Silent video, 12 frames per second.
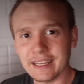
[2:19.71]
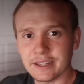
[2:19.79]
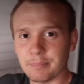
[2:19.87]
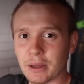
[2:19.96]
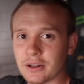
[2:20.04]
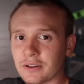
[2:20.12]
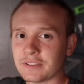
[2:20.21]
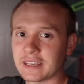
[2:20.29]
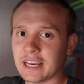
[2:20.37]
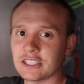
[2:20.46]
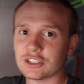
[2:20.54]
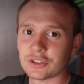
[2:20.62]
hit the bell
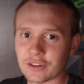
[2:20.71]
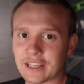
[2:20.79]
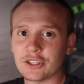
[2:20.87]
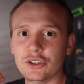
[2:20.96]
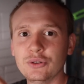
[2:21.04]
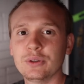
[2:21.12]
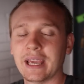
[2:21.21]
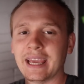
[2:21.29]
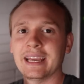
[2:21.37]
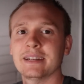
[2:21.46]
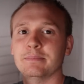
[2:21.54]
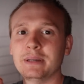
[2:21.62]
notification so that you
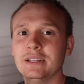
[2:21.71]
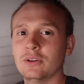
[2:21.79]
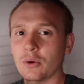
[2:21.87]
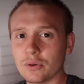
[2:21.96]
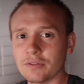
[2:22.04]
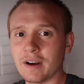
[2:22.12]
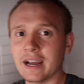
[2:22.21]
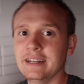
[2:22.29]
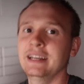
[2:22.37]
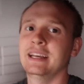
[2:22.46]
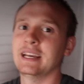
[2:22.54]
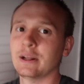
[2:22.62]
can be
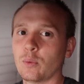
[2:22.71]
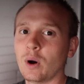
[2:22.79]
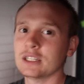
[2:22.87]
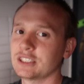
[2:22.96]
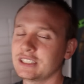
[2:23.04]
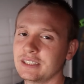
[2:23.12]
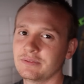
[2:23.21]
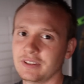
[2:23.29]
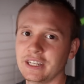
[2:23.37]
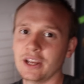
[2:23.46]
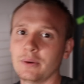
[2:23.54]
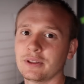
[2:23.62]
notified and watch the
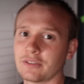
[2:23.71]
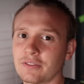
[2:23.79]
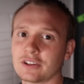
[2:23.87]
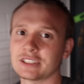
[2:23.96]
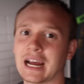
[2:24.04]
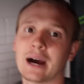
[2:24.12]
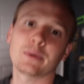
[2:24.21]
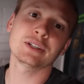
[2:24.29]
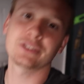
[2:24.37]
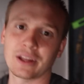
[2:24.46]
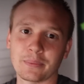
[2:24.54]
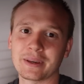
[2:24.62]
video in the first hour
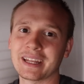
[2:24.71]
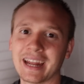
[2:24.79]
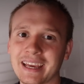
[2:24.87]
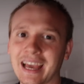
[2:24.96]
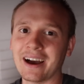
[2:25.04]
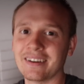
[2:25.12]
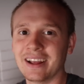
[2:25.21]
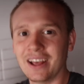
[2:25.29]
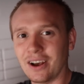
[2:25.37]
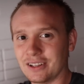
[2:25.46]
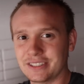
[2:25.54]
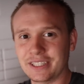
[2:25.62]
so that we can hang out.
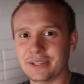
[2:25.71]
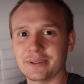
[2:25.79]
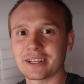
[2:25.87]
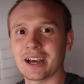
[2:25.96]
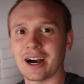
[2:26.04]
I'll see you in the